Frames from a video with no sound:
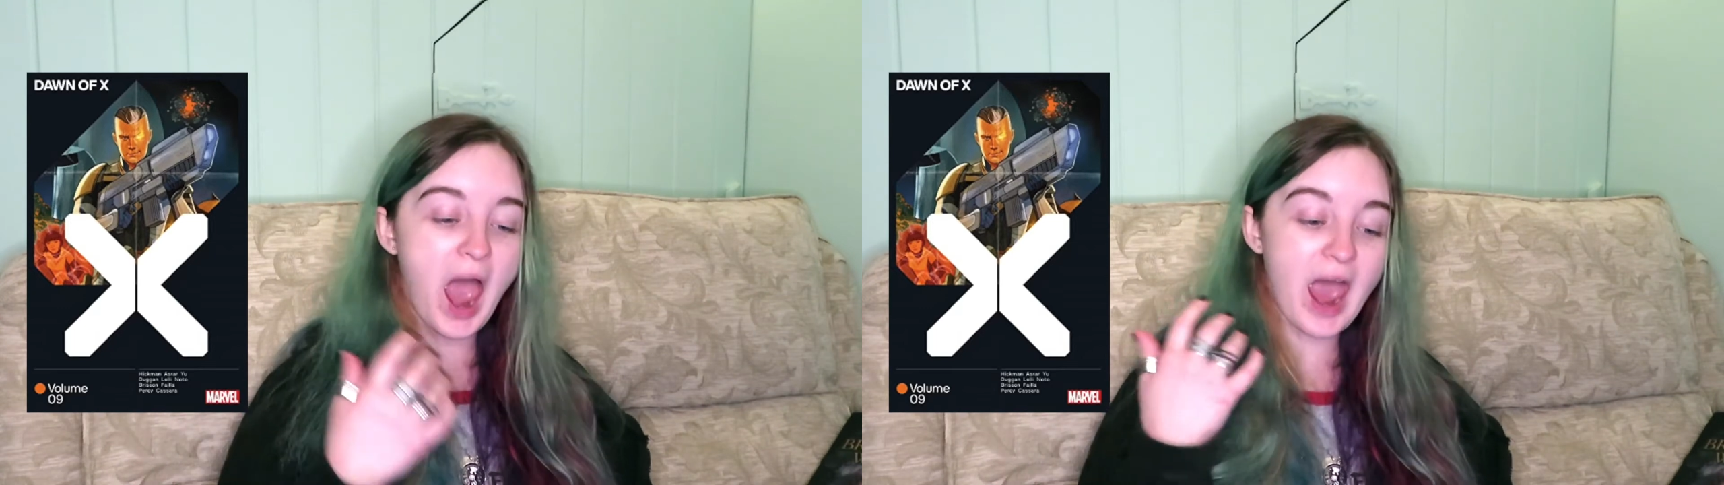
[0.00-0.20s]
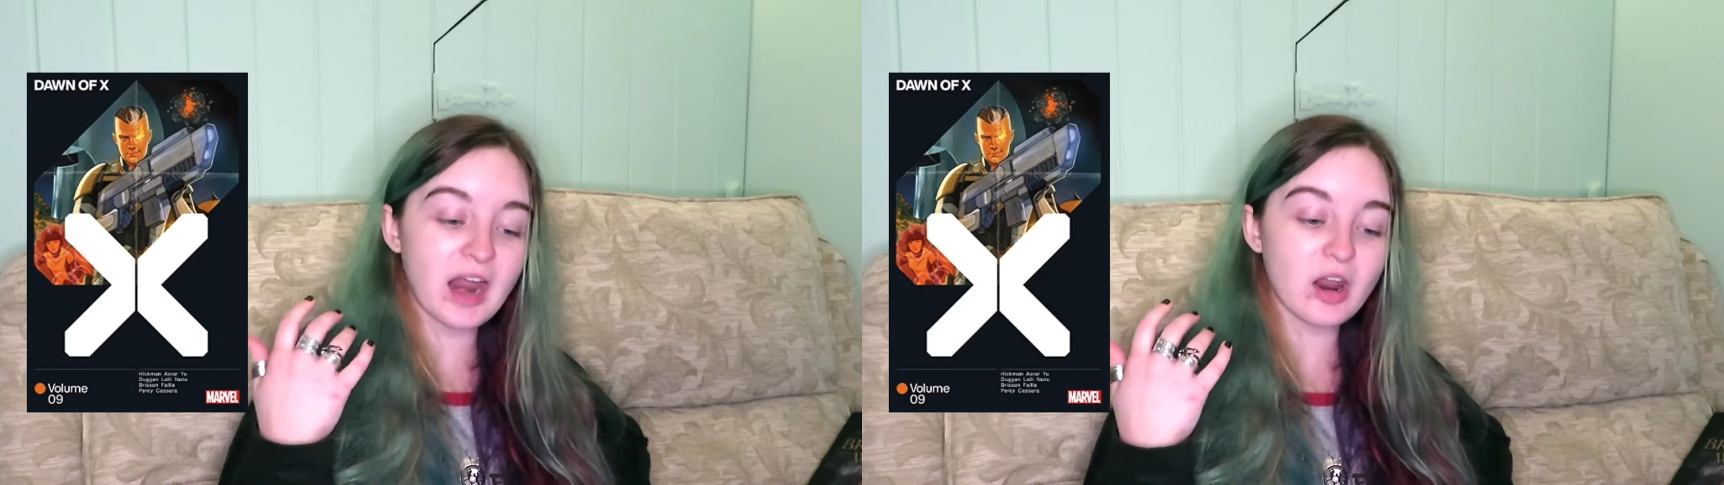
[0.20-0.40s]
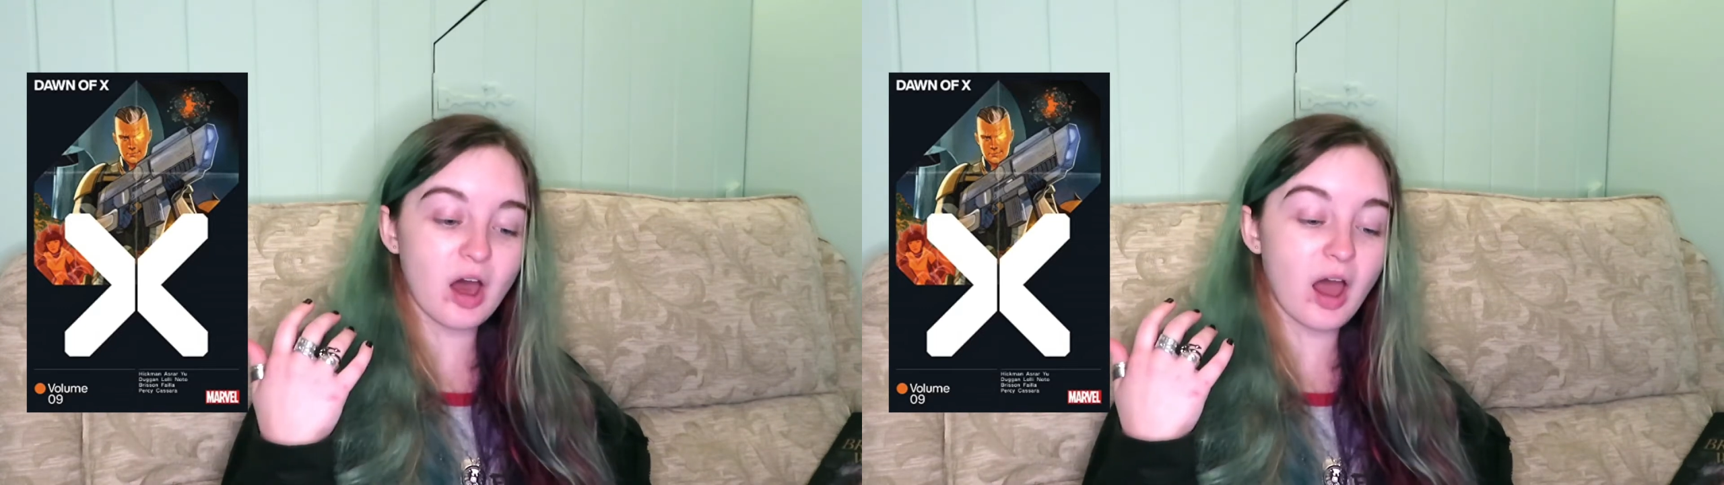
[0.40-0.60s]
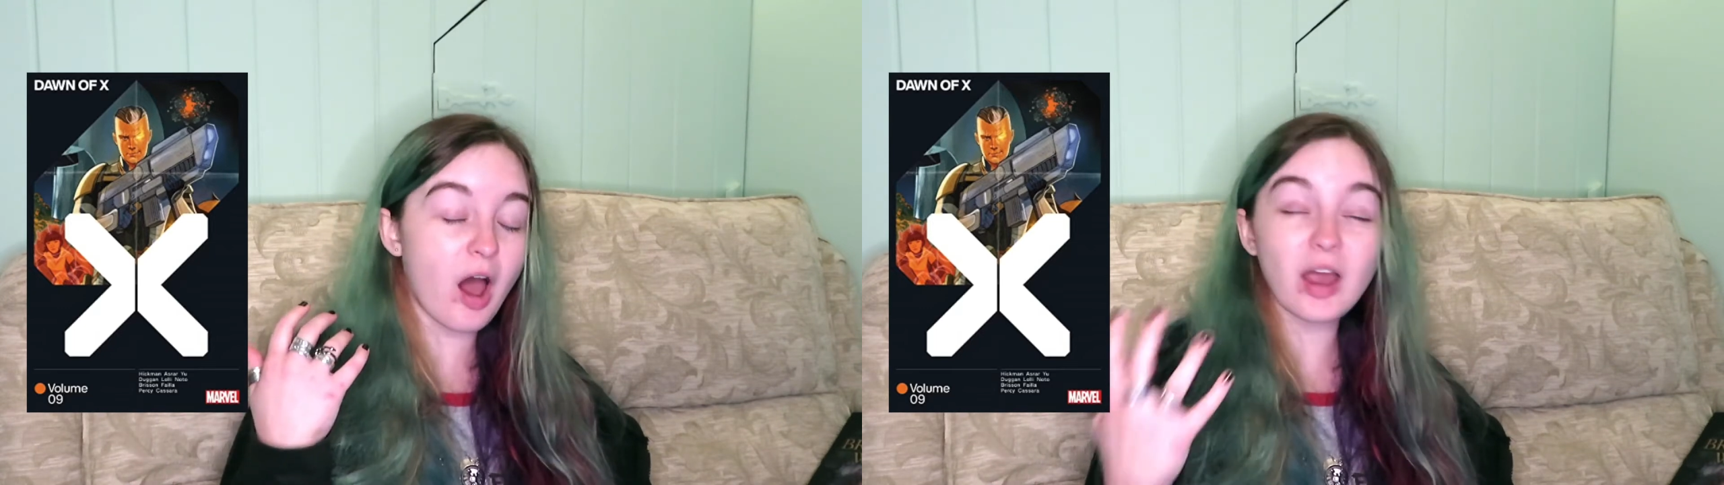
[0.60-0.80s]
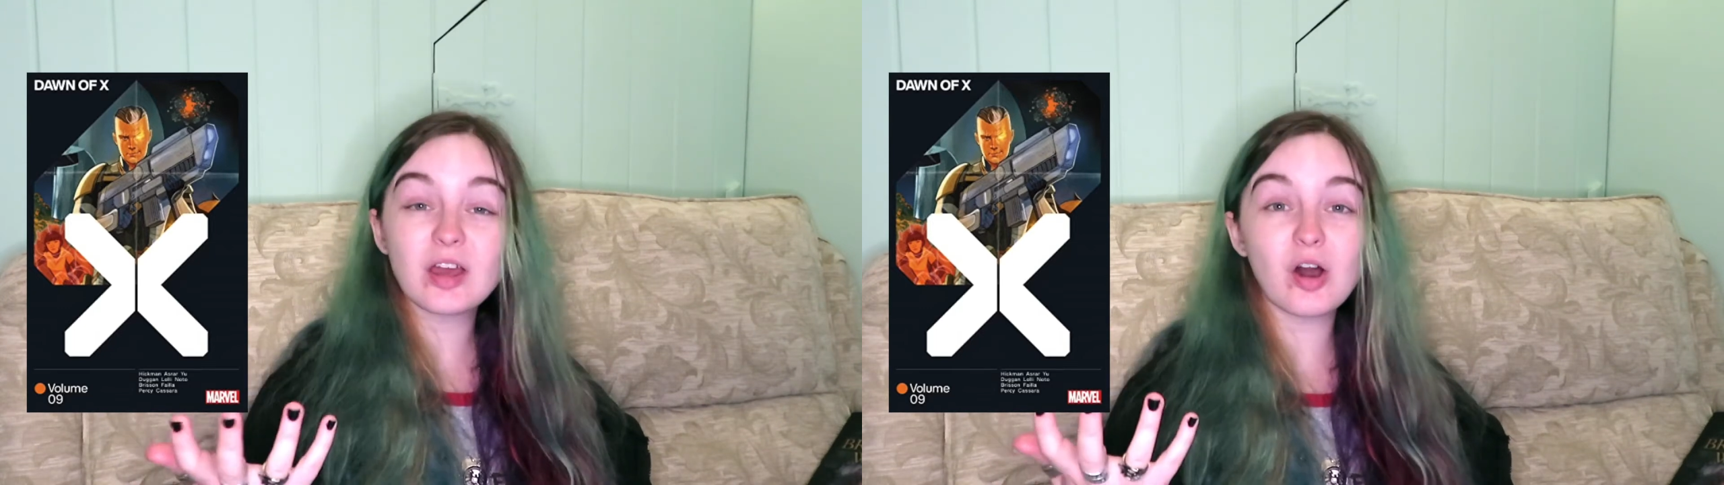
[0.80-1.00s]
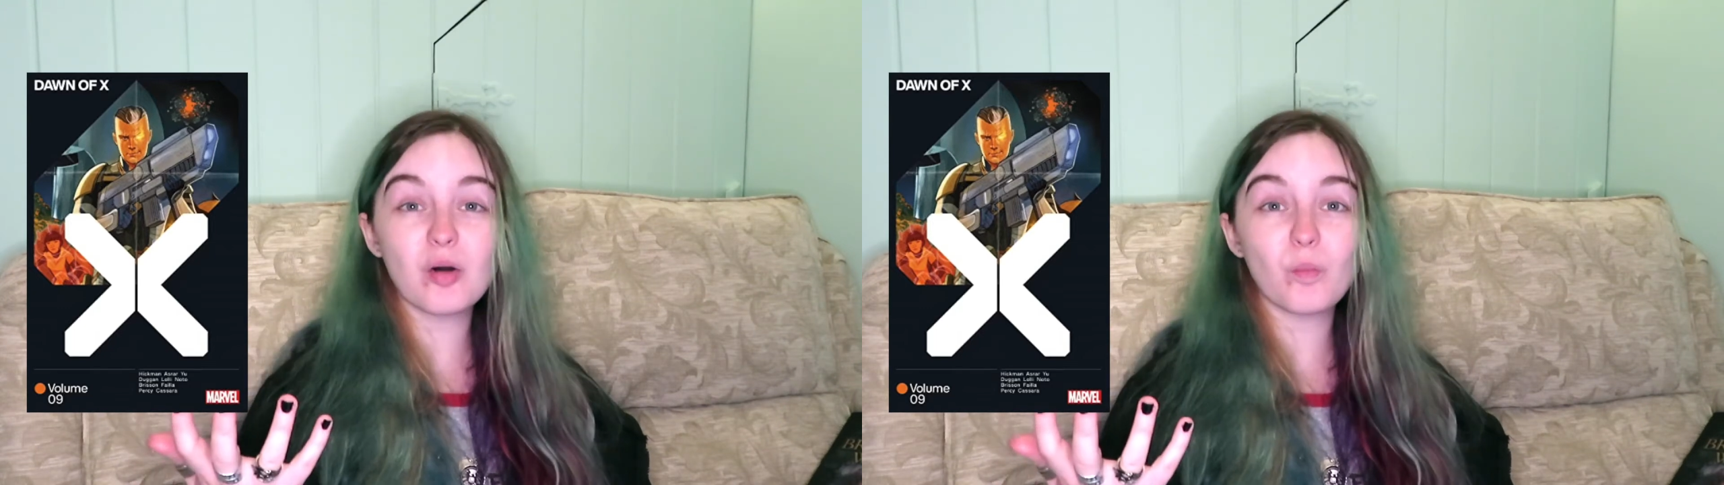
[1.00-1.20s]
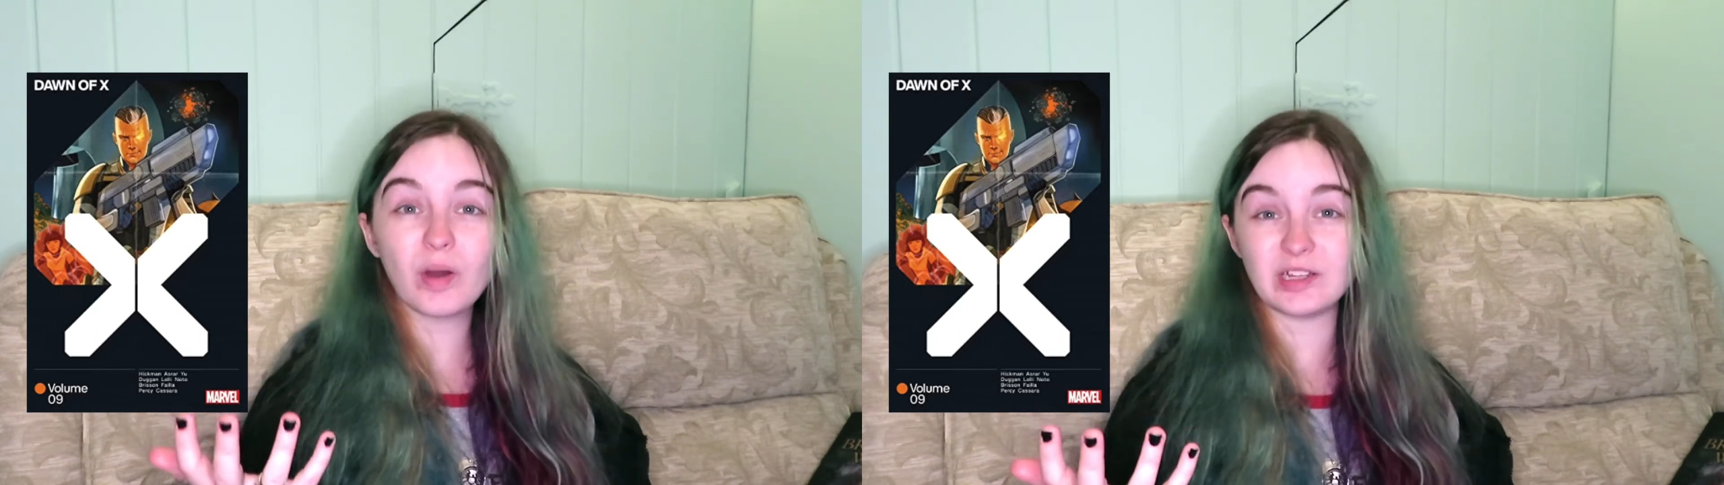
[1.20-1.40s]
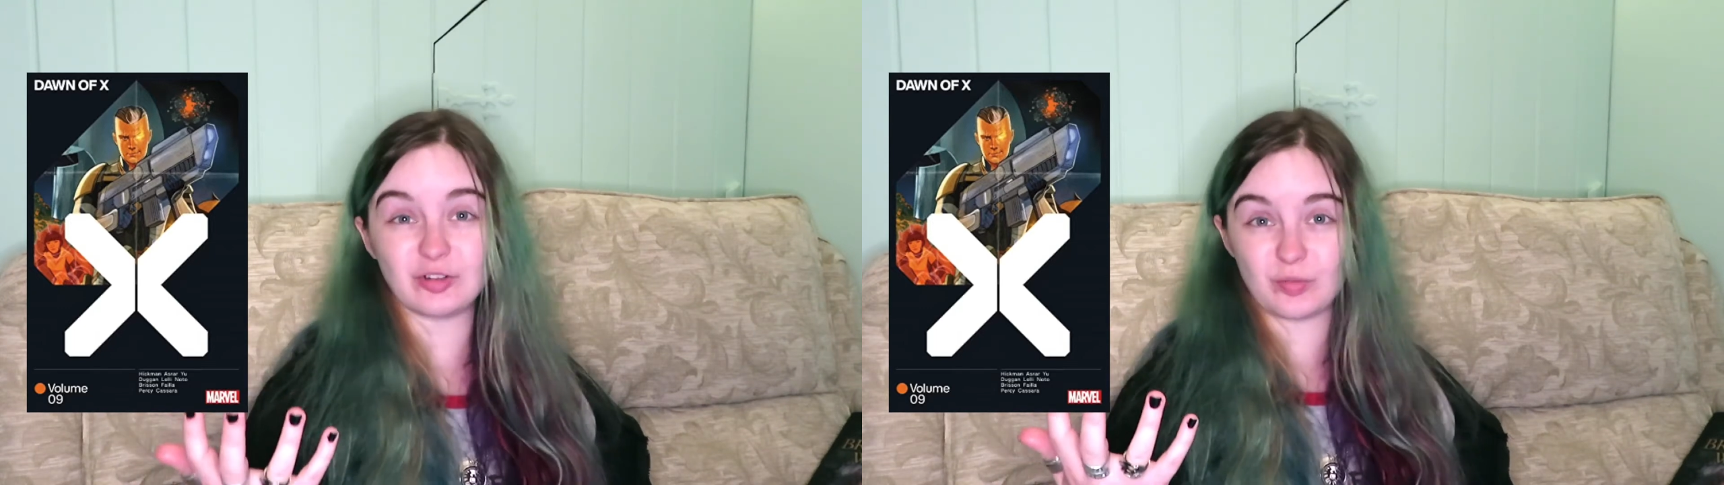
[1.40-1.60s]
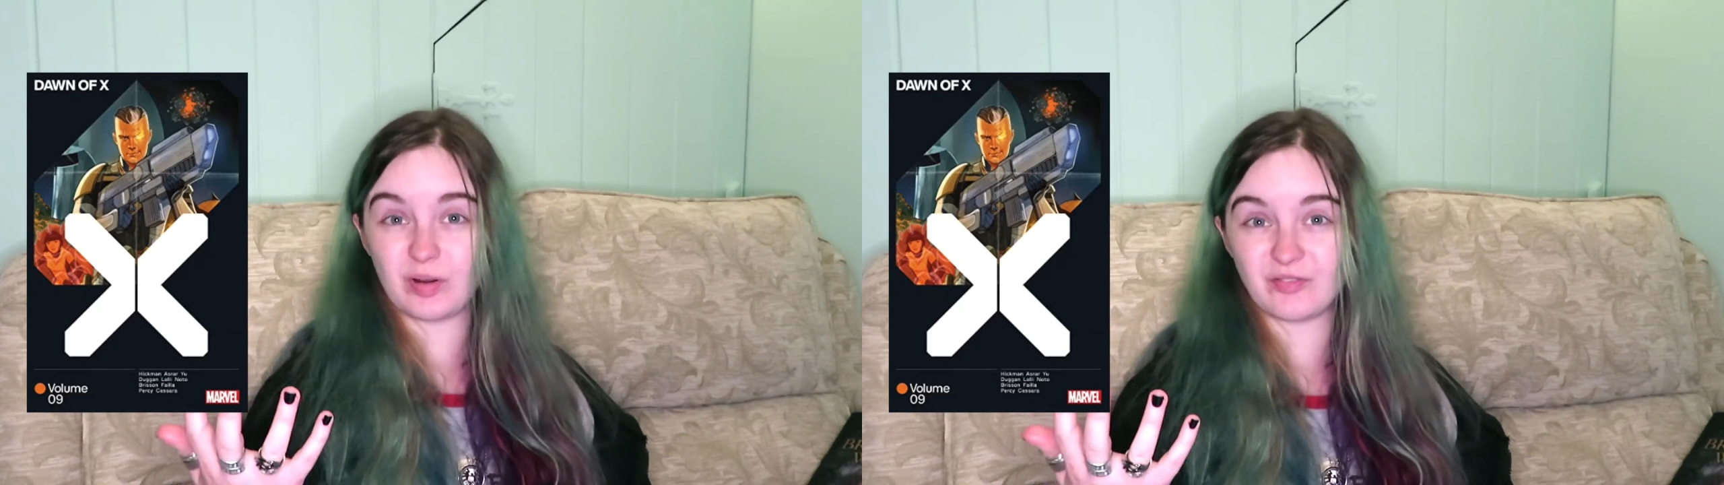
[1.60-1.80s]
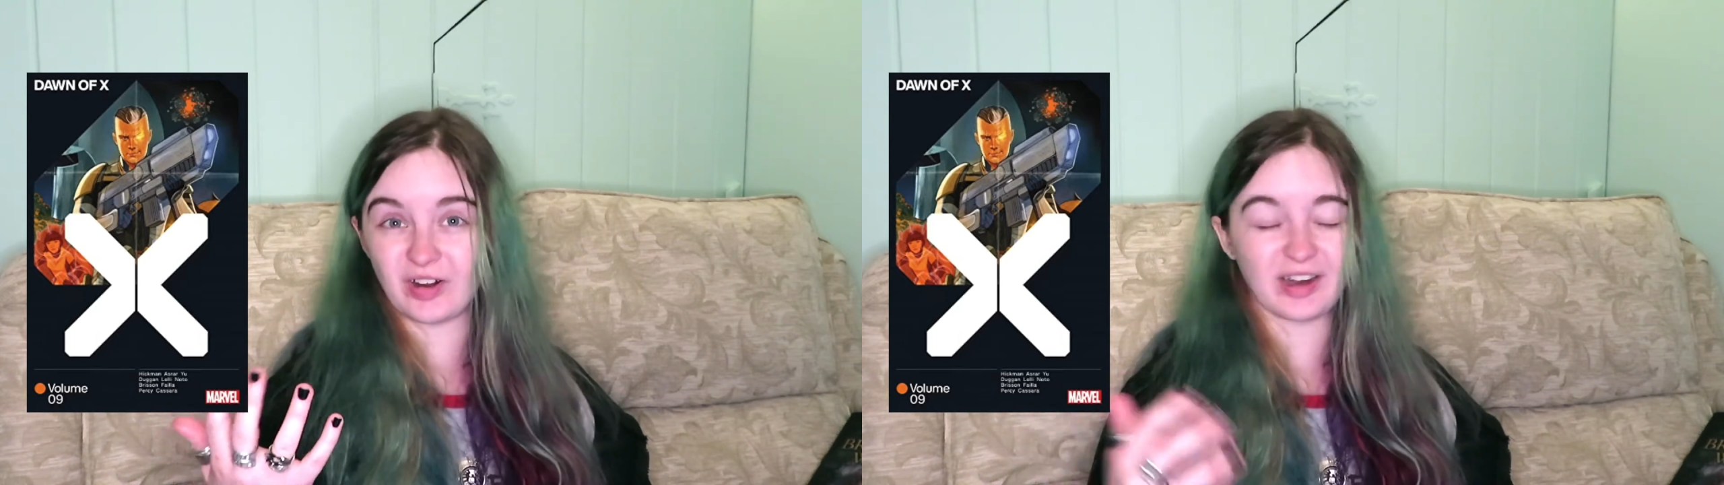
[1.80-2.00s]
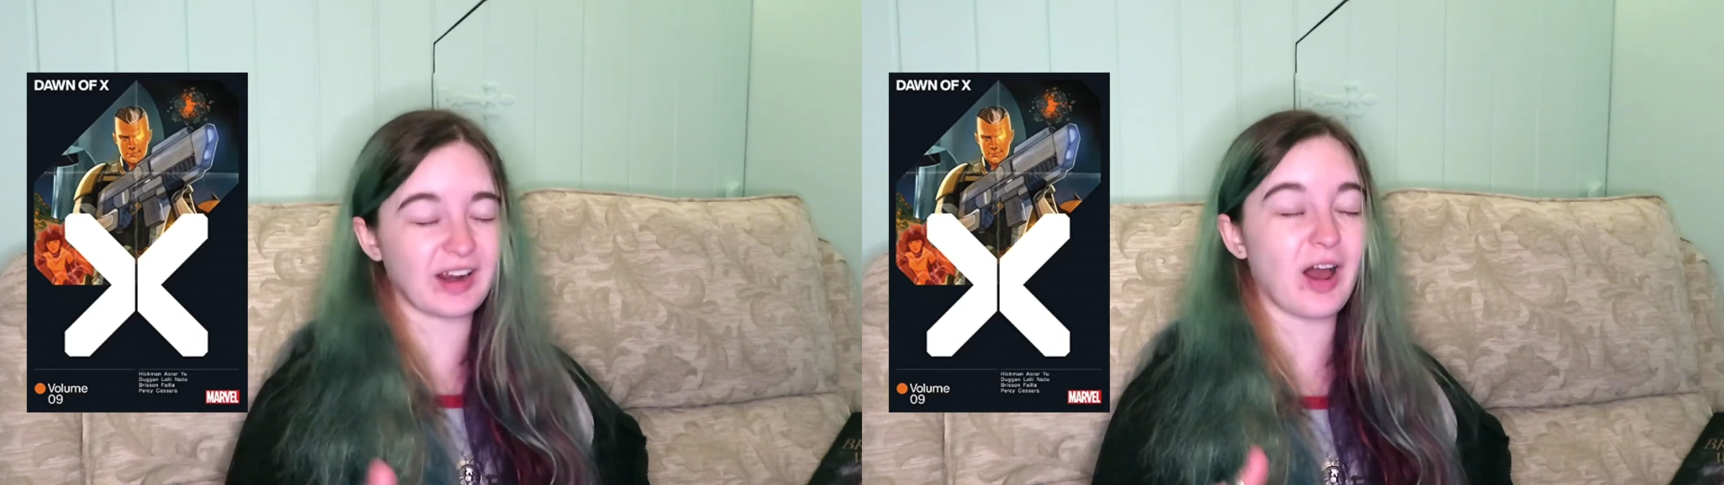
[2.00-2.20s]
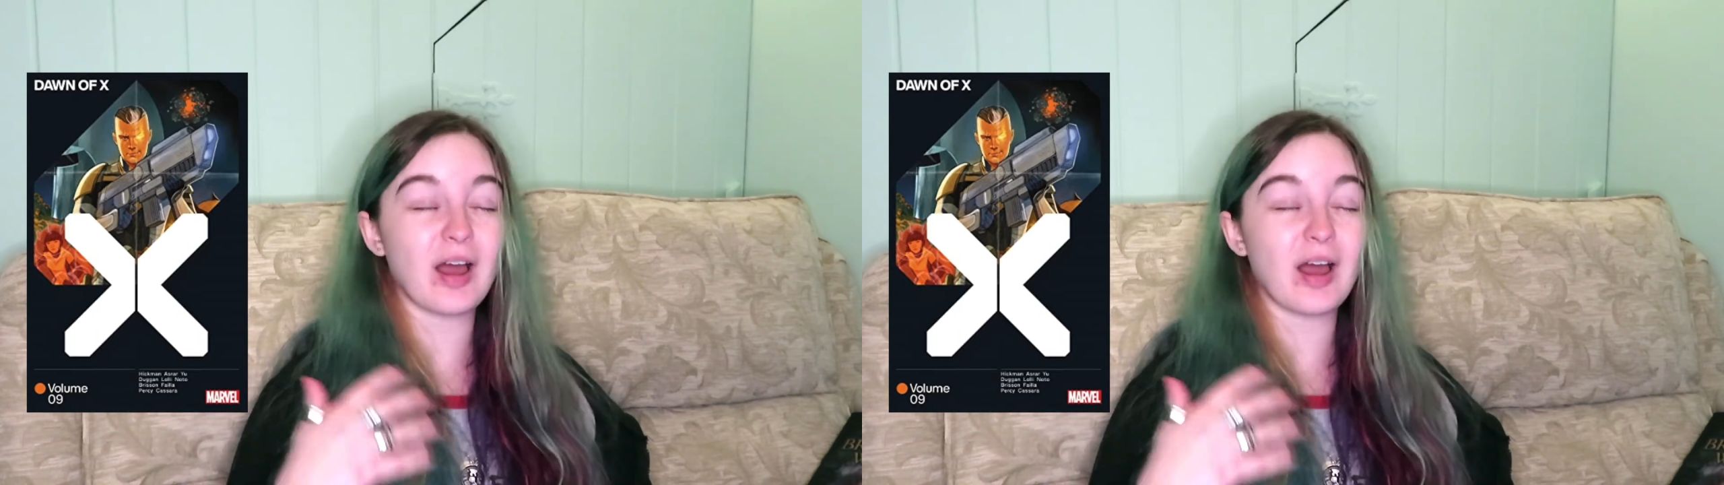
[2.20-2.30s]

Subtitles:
and I can't wait, quite frankly.